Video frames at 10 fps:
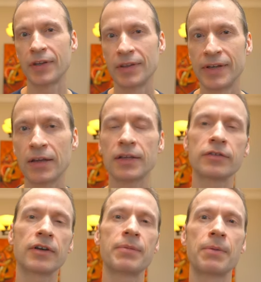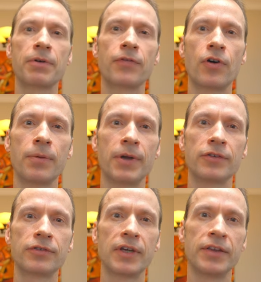Now let's look at my
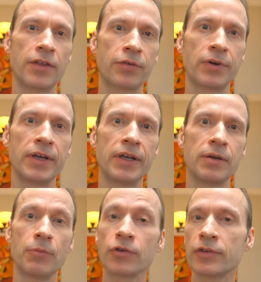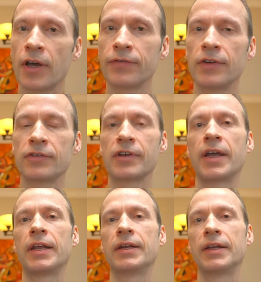performance in the 3 most often
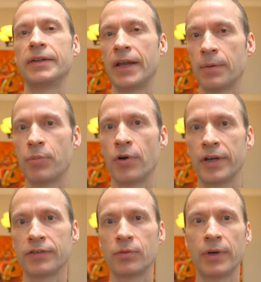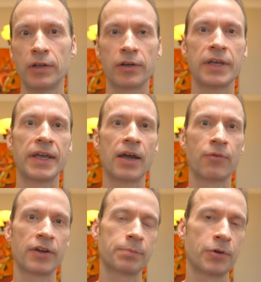cited data points when looking at
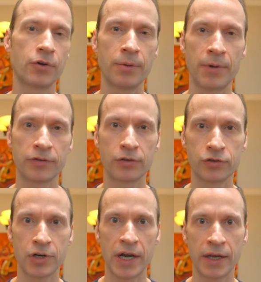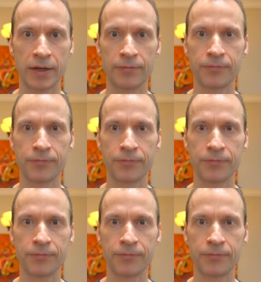respiratory muscle training.